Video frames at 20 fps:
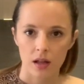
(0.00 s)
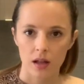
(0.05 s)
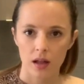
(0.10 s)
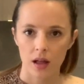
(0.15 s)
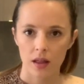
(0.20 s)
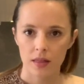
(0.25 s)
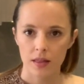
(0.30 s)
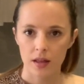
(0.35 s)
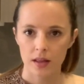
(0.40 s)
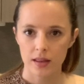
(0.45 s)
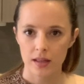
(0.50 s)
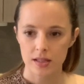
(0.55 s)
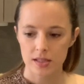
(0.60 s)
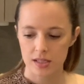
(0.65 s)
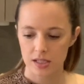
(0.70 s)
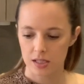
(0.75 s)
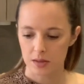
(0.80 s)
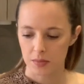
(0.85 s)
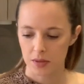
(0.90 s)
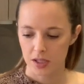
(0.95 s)
I think that's
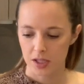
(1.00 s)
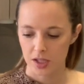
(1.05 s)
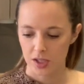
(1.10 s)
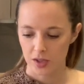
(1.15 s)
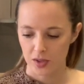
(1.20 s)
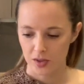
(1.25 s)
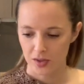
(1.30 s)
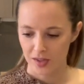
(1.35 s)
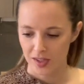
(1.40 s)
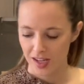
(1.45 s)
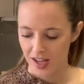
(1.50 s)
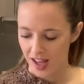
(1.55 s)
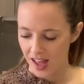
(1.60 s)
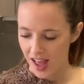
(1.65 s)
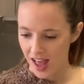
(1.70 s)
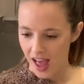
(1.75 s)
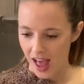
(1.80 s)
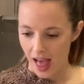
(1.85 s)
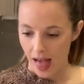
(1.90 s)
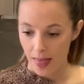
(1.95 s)
going to be cute.
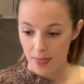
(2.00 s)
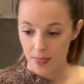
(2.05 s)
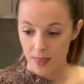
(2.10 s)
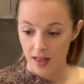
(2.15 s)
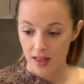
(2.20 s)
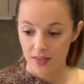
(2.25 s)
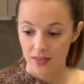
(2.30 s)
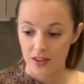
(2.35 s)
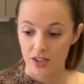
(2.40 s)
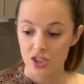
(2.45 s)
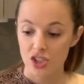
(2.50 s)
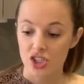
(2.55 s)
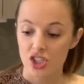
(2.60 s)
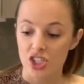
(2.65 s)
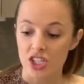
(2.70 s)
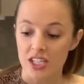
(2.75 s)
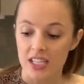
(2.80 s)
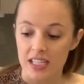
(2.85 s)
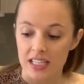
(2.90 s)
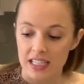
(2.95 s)
And then the
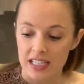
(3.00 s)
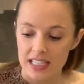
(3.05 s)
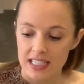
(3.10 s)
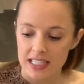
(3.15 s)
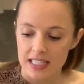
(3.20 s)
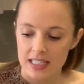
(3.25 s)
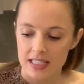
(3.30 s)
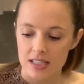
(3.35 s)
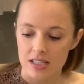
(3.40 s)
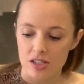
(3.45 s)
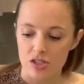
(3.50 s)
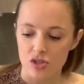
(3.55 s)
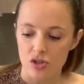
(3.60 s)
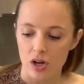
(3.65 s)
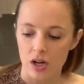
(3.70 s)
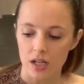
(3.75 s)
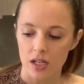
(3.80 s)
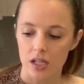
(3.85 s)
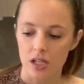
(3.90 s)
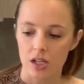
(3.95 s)
cheese. This is
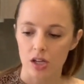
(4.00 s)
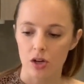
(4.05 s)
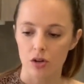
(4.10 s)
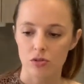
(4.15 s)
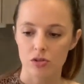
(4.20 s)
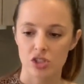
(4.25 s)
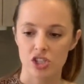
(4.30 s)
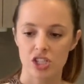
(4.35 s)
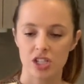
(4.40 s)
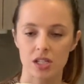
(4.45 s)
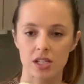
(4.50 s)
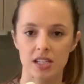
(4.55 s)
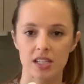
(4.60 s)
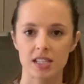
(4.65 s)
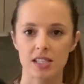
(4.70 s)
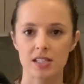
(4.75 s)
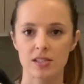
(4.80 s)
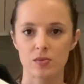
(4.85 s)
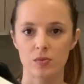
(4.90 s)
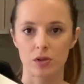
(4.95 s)
Drunken Goat
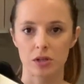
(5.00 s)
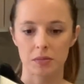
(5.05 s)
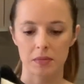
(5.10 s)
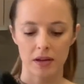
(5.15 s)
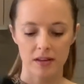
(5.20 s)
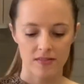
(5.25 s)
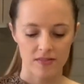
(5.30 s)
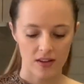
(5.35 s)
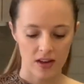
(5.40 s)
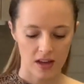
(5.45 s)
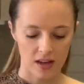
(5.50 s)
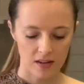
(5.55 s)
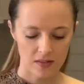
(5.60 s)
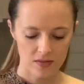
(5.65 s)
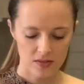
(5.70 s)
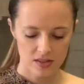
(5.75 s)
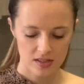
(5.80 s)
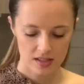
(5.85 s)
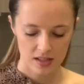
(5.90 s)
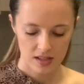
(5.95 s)
cheese, one of my
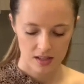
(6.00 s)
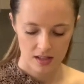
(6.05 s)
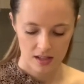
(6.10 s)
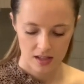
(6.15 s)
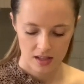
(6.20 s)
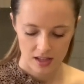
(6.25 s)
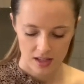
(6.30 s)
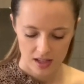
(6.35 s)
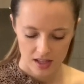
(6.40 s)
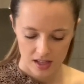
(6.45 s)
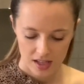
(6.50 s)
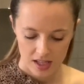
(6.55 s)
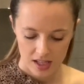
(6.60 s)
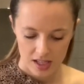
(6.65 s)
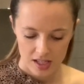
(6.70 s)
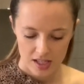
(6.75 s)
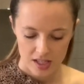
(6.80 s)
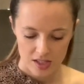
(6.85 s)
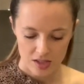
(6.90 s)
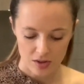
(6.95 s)
faves.
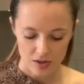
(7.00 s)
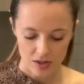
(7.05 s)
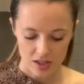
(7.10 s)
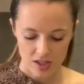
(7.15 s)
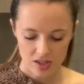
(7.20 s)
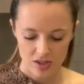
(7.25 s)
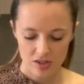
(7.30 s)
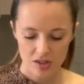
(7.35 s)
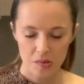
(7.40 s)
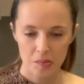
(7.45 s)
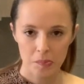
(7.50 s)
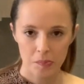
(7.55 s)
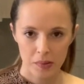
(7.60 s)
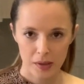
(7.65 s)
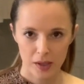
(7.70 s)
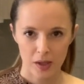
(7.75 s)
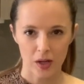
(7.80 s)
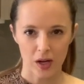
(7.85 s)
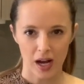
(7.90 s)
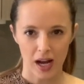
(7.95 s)
So these are the
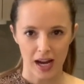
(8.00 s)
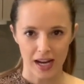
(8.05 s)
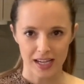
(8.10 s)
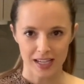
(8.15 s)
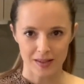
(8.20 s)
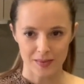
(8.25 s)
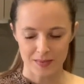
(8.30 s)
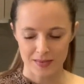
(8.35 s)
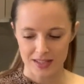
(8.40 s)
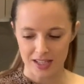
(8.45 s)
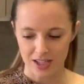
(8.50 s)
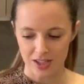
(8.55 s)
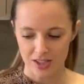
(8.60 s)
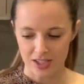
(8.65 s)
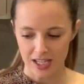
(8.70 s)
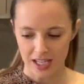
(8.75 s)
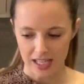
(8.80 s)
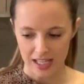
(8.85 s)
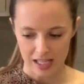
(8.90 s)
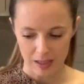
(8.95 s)
bigger items that are
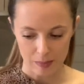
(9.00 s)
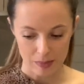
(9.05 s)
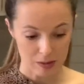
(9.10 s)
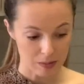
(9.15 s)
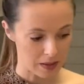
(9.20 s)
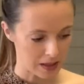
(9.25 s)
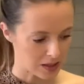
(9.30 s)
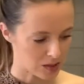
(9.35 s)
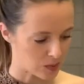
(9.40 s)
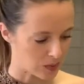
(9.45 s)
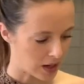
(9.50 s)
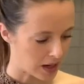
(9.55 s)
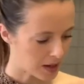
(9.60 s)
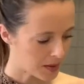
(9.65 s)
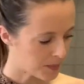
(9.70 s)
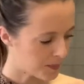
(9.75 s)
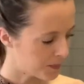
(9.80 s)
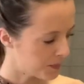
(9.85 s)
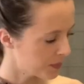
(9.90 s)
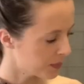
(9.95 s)
taking up space,
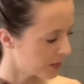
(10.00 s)
right?